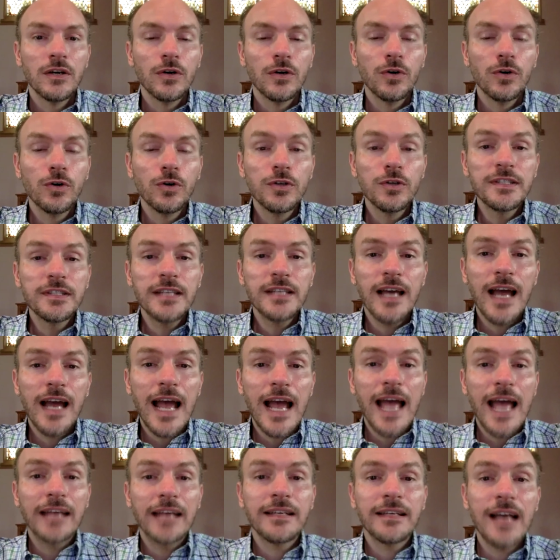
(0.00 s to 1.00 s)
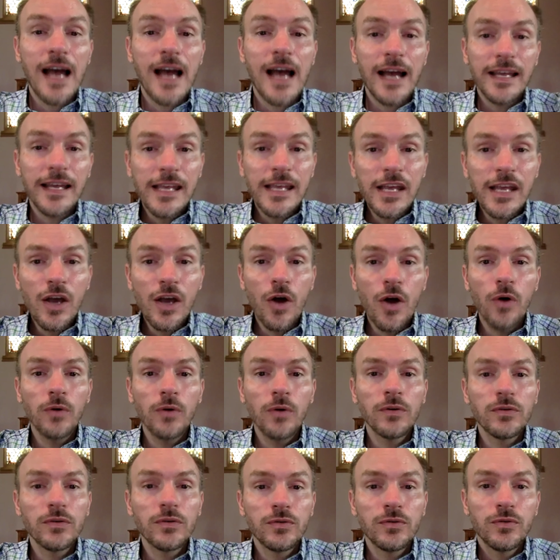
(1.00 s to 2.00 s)
Uzzah and
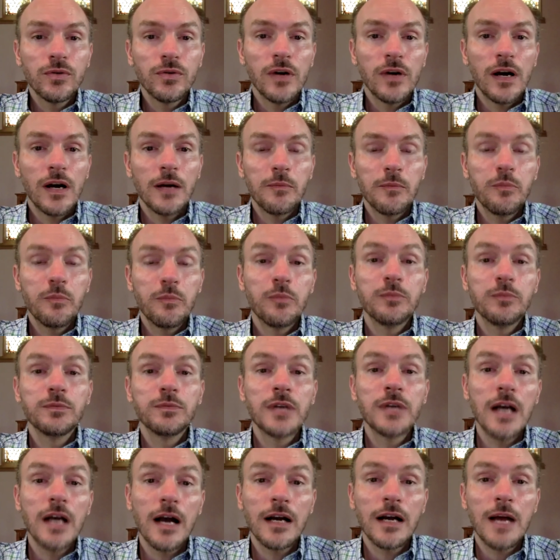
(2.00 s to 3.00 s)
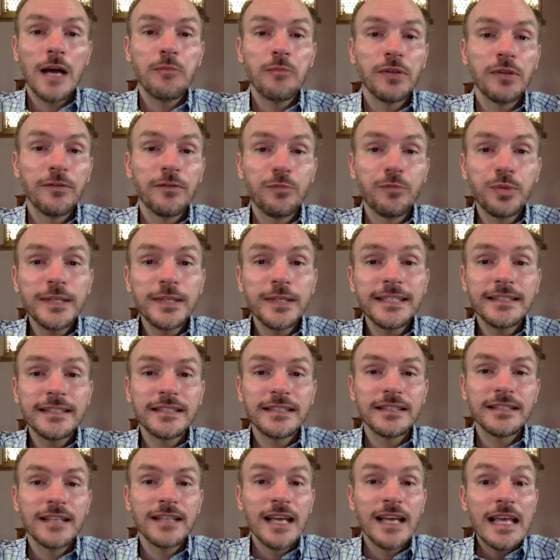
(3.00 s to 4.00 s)
Ahio, who are a couple of
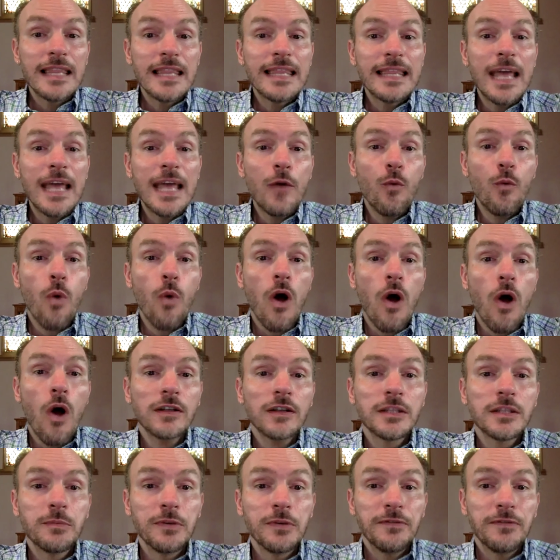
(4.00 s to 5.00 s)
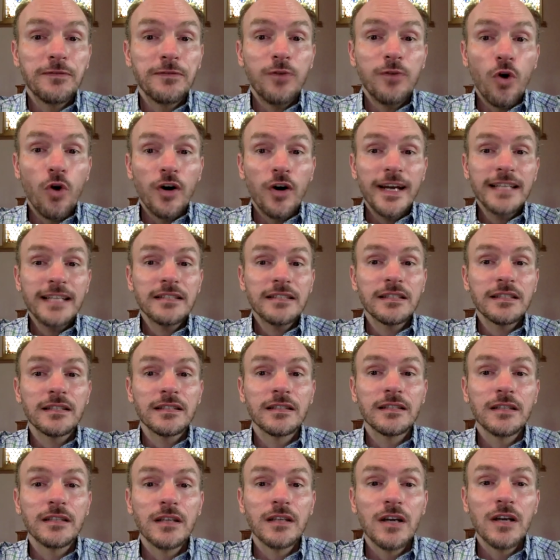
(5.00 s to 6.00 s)
priests, they walked before it,
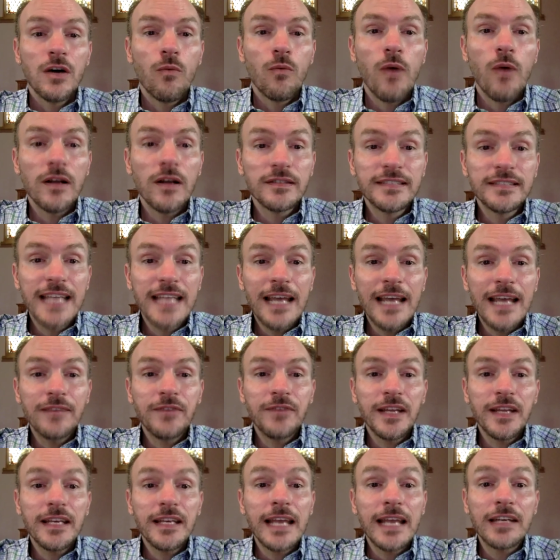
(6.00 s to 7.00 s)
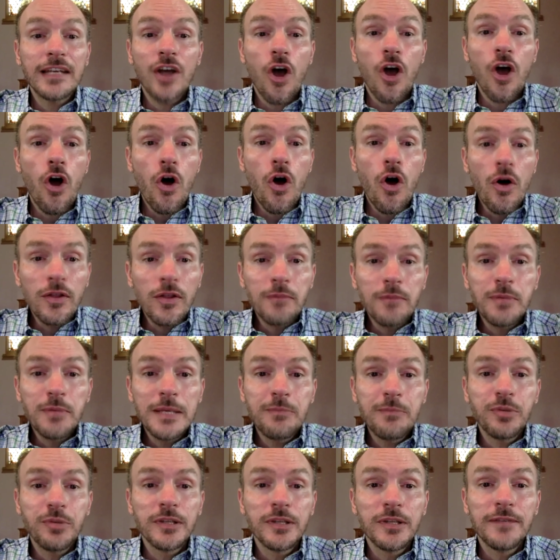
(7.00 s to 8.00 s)
while David and all the
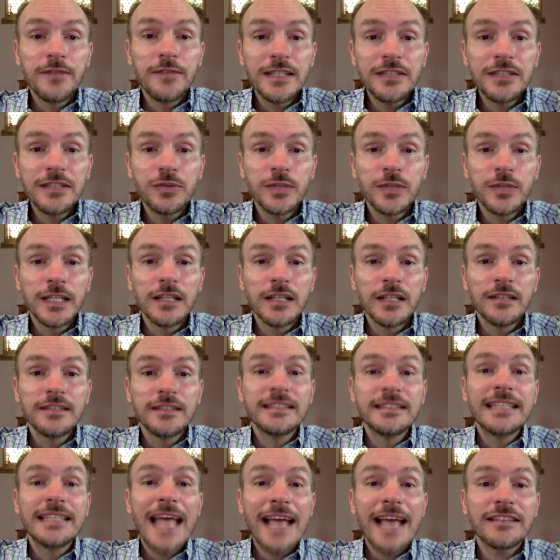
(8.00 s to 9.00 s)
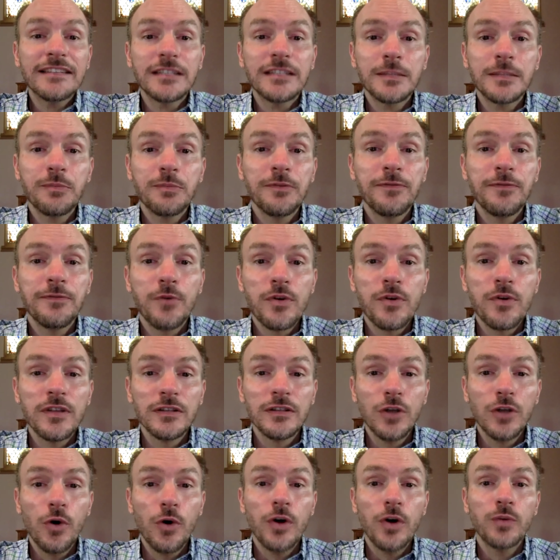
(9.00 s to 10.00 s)
people of Israel danced before the
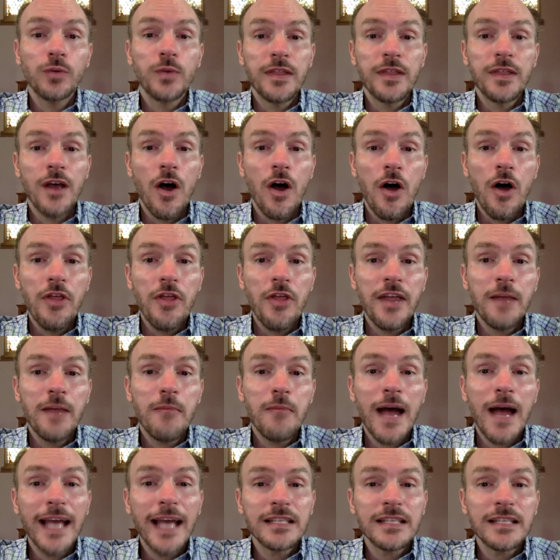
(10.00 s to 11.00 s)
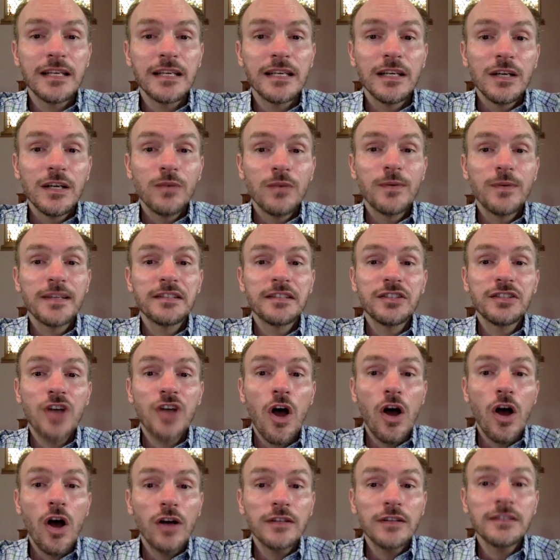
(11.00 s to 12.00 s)
Lord with all their might, with
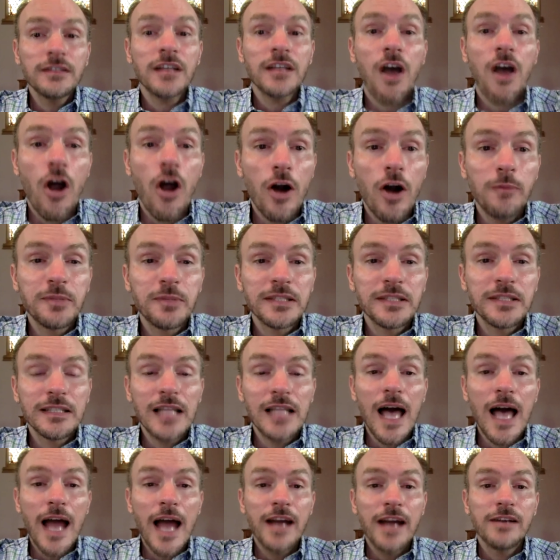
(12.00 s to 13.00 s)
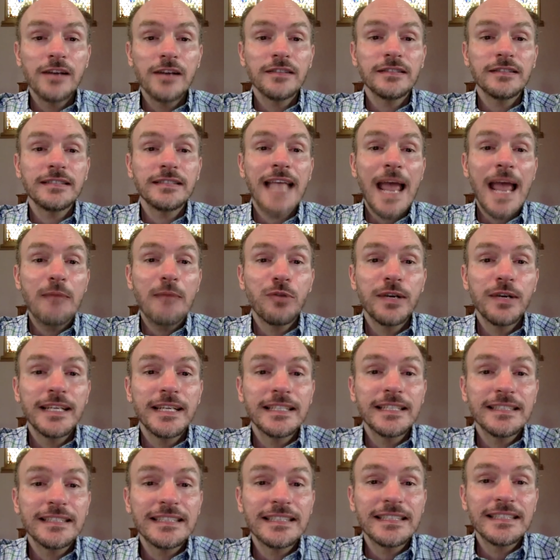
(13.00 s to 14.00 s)
songs, harps, lyres,
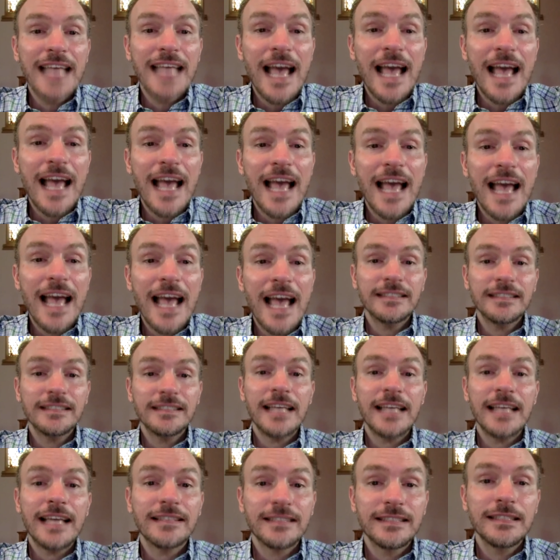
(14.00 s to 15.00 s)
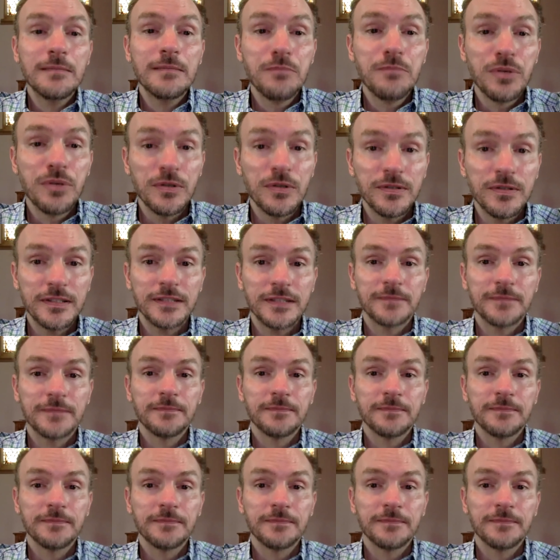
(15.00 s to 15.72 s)
tambourines, castanets, and cymbals.